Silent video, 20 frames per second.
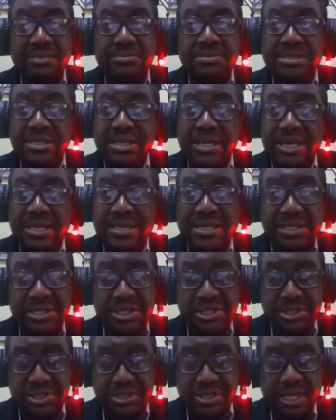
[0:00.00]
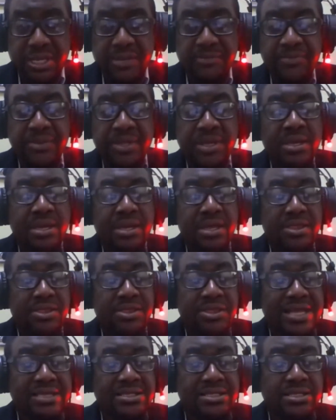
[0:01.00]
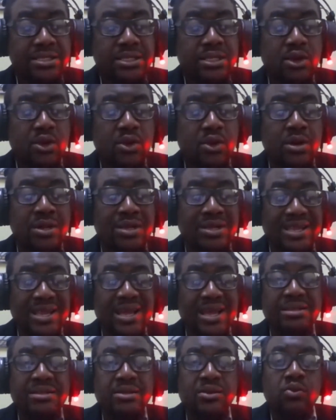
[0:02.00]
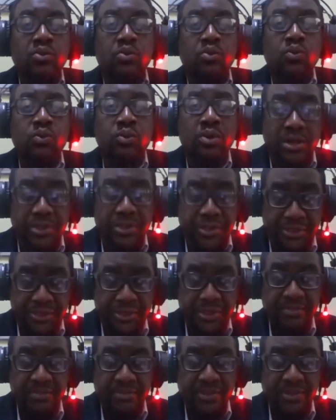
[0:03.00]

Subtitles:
And I'm saying that to say that your net worth,